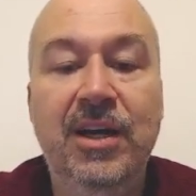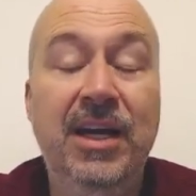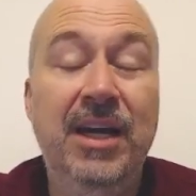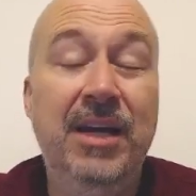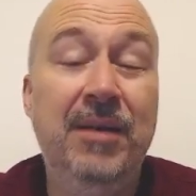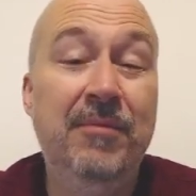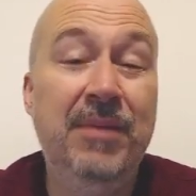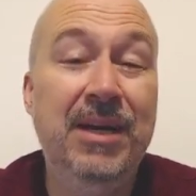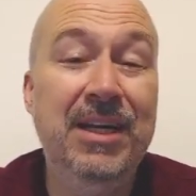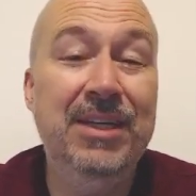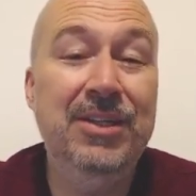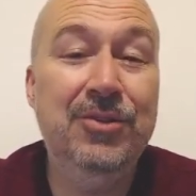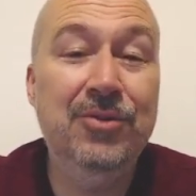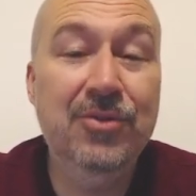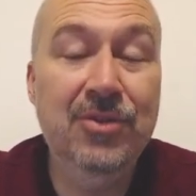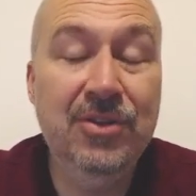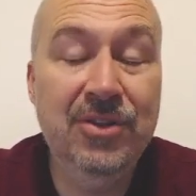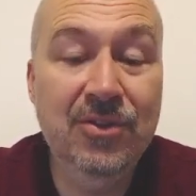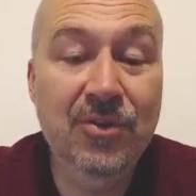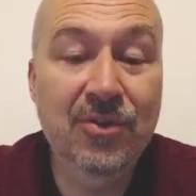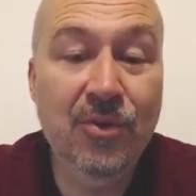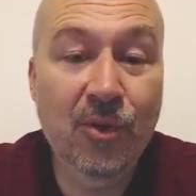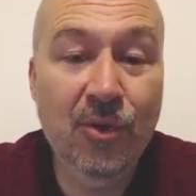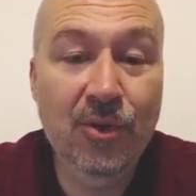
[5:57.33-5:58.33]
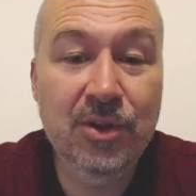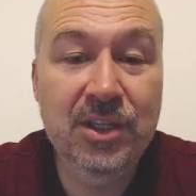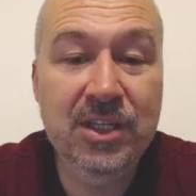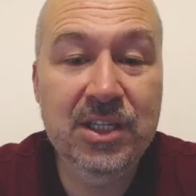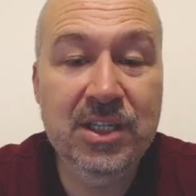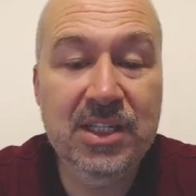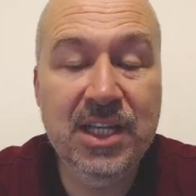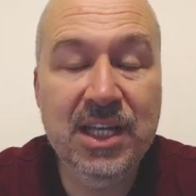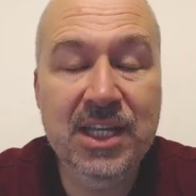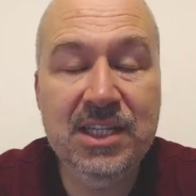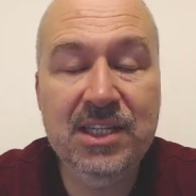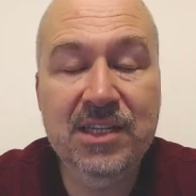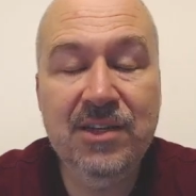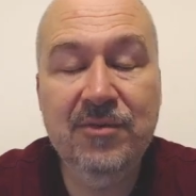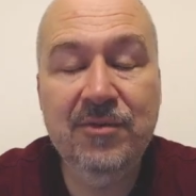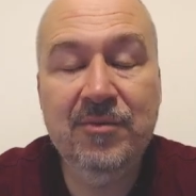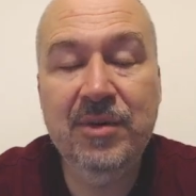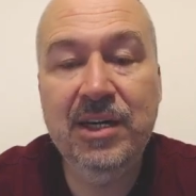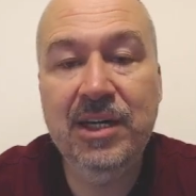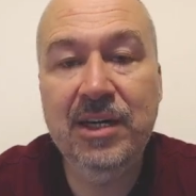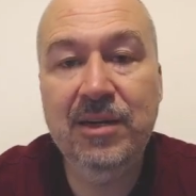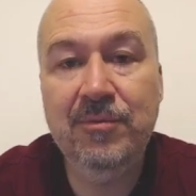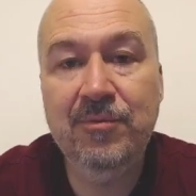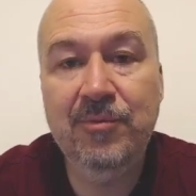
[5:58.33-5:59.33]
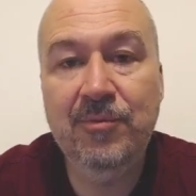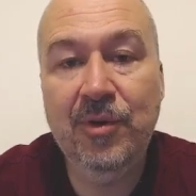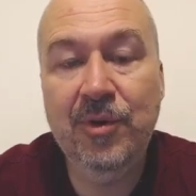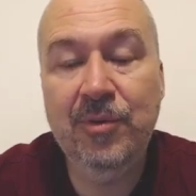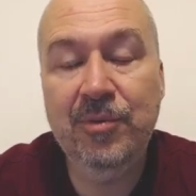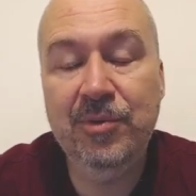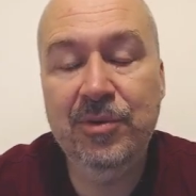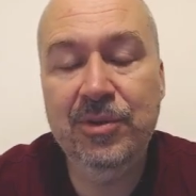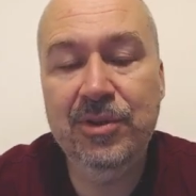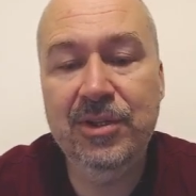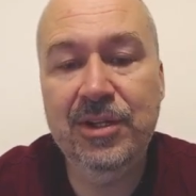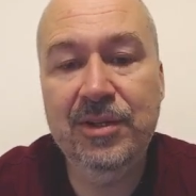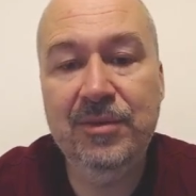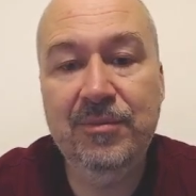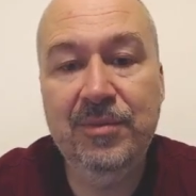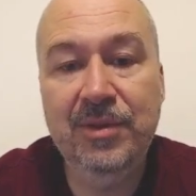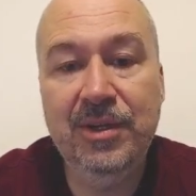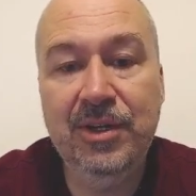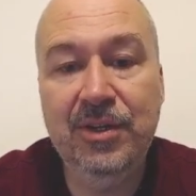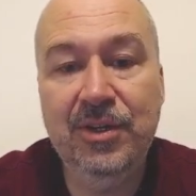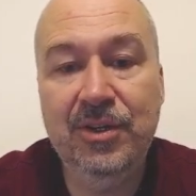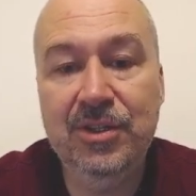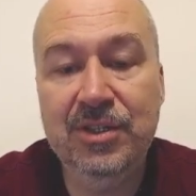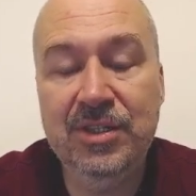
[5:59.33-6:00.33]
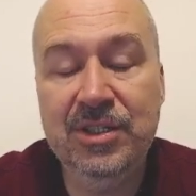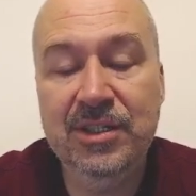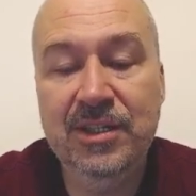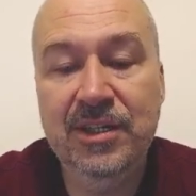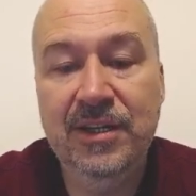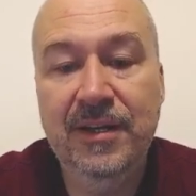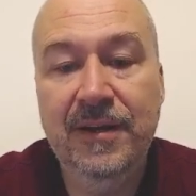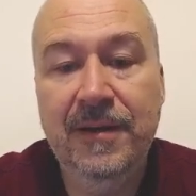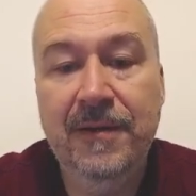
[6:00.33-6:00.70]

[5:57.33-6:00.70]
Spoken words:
And mind you, all these lines have become popular because